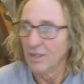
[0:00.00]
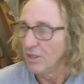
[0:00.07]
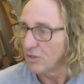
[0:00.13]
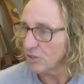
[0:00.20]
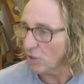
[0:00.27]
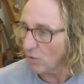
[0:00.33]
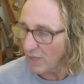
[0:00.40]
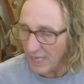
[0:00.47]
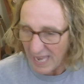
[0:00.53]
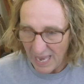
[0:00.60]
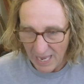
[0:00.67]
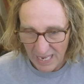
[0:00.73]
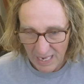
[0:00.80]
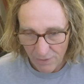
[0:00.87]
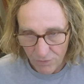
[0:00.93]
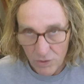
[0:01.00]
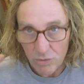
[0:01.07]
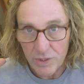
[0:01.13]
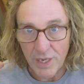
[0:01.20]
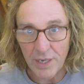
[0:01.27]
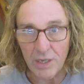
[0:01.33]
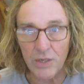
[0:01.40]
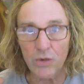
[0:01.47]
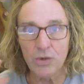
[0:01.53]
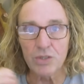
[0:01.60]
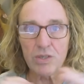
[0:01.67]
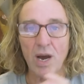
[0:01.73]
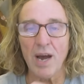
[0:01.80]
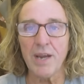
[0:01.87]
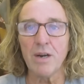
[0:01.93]
So if you take your
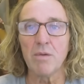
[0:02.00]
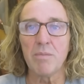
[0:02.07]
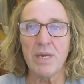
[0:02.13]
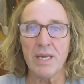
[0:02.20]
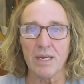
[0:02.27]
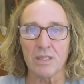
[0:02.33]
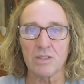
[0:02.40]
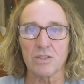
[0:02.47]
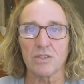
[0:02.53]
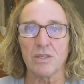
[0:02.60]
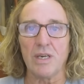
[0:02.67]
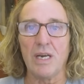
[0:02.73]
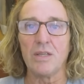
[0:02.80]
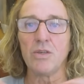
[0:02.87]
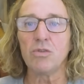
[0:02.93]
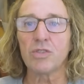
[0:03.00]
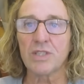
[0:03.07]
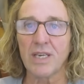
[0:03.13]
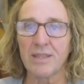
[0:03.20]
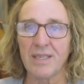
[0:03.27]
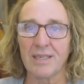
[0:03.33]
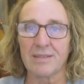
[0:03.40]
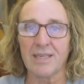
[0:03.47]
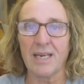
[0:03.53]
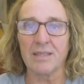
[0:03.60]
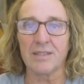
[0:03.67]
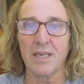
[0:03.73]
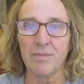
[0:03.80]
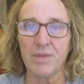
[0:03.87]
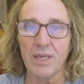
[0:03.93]
entire mix and you send the exact
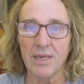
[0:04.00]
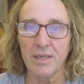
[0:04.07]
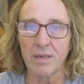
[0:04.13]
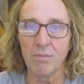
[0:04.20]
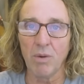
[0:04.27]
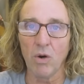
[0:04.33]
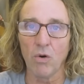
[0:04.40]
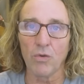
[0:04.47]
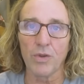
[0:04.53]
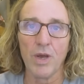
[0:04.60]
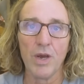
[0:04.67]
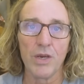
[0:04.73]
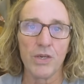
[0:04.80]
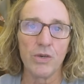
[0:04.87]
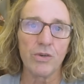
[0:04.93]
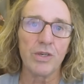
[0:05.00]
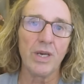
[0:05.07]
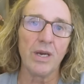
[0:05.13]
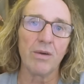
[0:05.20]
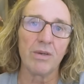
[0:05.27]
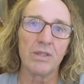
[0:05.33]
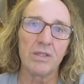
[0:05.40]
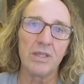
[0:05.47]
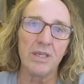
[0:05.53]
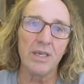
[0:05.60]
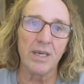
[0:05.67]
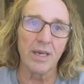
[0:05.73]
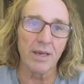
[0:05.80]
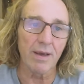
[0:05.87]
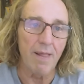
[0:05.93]
same thing into both, you're
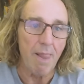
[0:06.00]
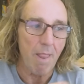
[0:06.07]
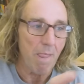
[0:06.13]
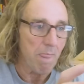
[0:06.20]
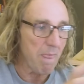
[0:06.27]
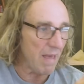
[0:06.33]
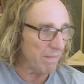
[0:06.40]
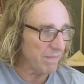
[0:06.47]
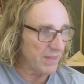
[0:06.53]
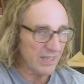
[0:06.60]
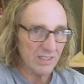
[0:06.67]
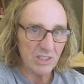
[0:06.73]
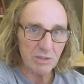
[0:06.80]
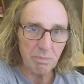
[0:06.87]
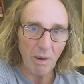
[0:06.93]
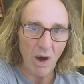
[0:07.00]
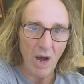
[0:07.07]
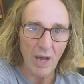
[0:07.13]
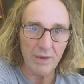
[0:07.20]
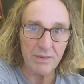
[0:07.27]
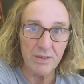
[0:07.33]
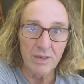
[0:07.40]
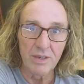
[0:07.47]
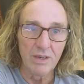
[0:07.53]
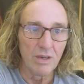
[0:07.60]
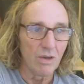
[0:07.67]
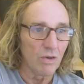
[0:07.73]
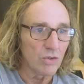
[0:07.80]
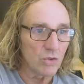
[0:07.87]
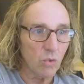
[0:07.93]
guaranteeing that this spot
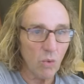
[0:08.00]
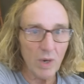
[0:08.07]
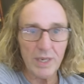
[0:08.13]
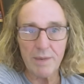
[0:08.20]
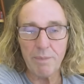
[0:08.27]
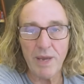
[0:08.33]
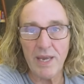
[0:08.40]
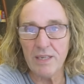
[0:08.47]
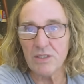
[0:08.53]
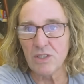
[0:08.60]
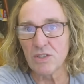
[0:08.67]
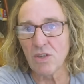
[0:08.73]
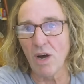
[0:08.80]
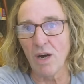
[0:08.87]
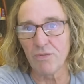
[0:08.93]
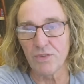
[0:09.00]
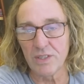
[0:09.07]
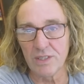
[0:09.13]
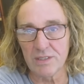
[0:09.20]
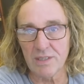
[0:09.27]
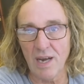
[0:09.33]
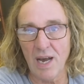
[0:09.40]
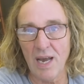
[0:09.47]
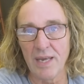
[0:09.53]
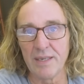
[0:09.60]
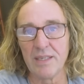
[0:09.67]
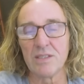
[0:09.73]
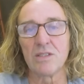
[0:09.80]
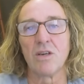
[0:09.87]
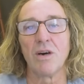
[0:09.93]
20 paces off to the side
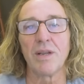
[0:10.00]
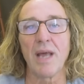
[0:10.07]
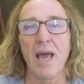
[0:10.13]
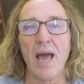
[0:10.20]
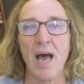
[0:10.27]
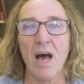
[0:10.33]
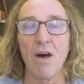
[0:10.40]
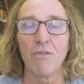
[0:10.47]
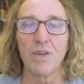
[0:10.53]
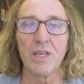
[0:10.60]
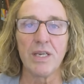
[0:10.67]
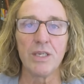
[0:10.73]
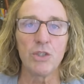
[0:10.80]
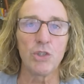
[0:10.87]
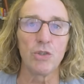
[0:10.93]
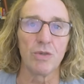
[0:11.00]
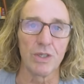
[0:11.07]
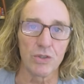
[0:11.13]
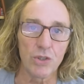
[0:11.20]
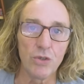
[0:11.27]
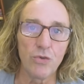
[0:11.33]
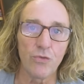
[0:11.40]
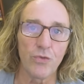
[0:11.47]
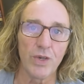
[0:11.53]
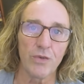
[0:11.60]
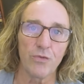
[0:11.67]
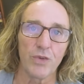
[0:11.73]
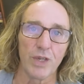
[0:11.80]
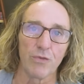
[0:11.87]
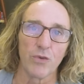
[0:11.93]
is going to have an issue at
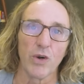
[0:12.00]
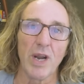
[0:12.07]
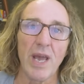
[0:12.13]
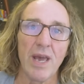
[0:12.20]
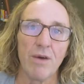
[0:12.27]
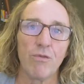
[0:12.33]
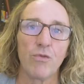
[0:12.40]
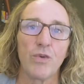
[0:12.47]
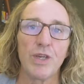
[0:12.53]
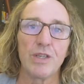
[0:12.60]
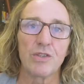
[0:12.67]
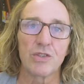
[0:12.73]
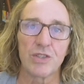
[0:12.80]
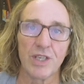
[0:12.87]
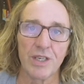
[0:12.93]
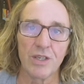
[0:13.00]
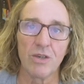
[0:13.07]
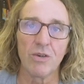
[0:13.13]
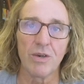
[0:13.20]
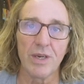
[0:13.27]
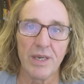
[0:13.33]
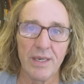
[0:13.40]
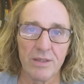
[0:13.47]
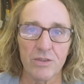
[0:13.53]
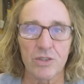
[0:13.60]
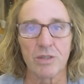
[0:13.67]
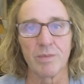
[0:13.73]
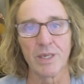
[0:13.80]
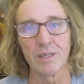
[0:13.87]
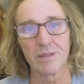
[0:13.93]
250 for every single
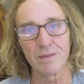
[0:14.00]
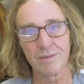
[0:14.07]
instrument.